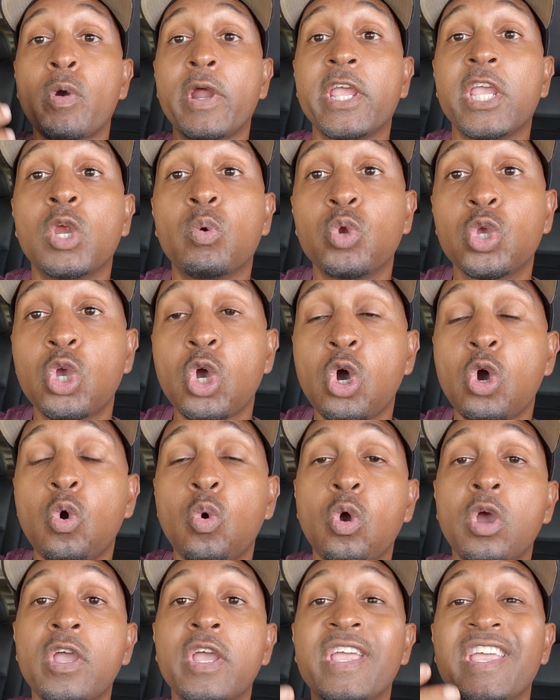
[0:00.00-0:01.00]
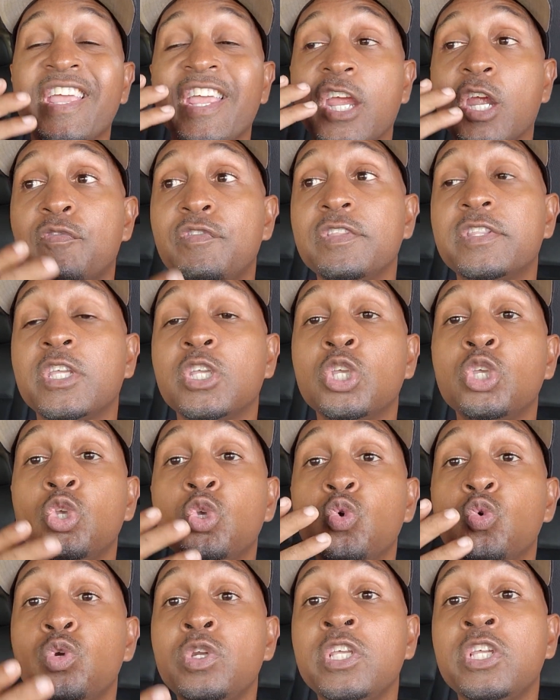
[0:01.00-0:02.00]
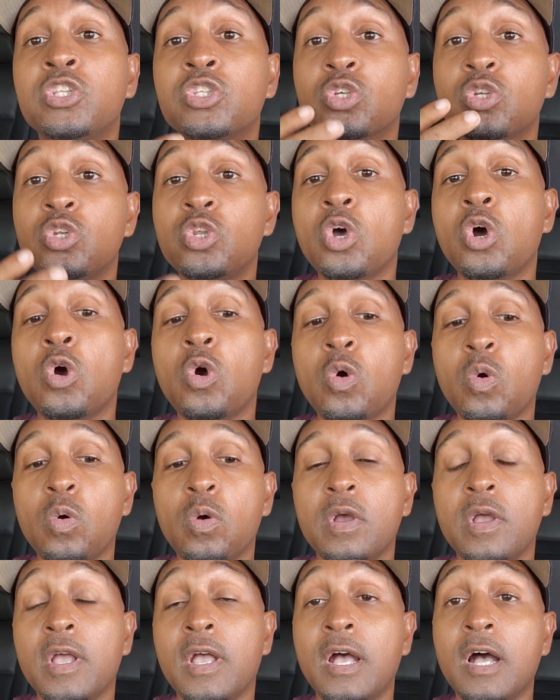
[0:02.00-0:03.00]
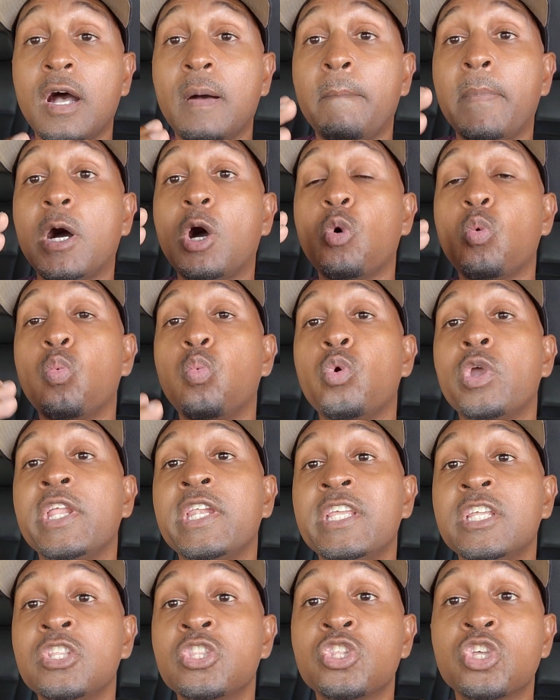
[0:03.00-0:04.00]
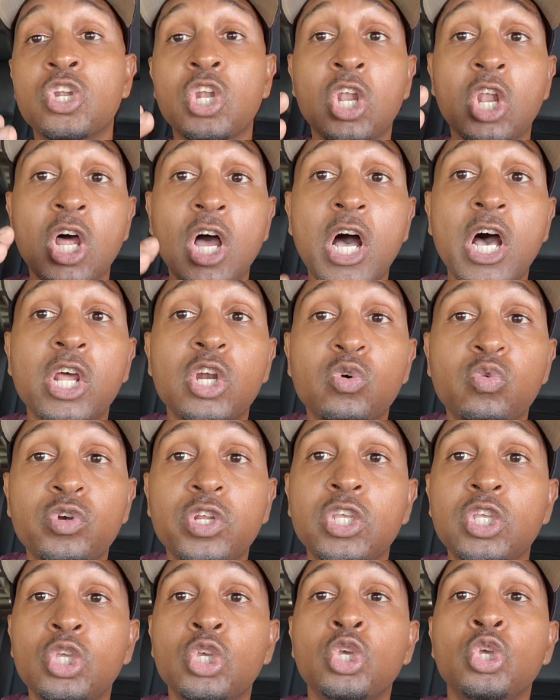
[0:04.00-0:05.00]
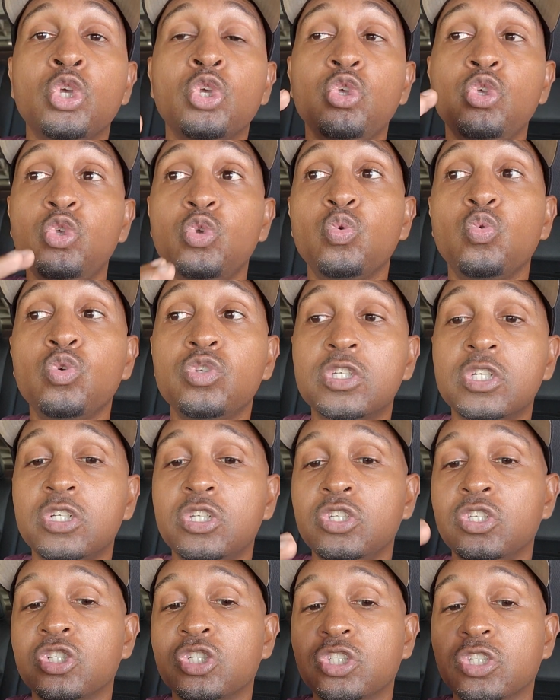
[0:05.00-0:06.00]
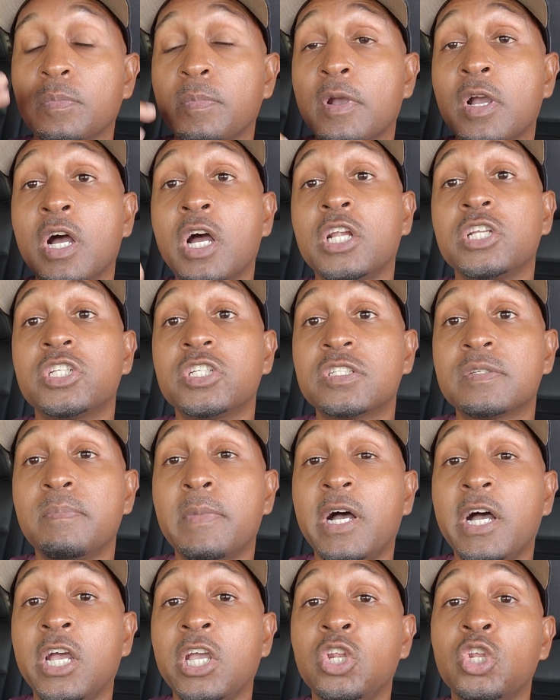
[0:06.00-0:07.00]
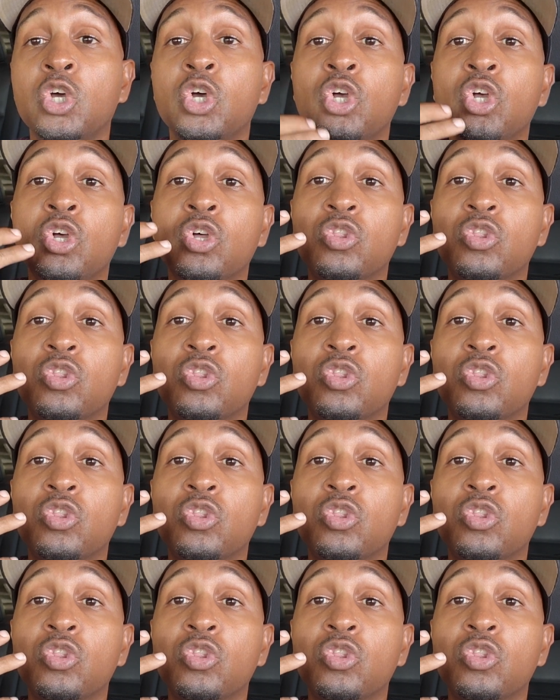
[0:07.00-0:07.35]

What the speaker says: All right, here we go. Everything you need to know about winning the lottery using your subconscious mind,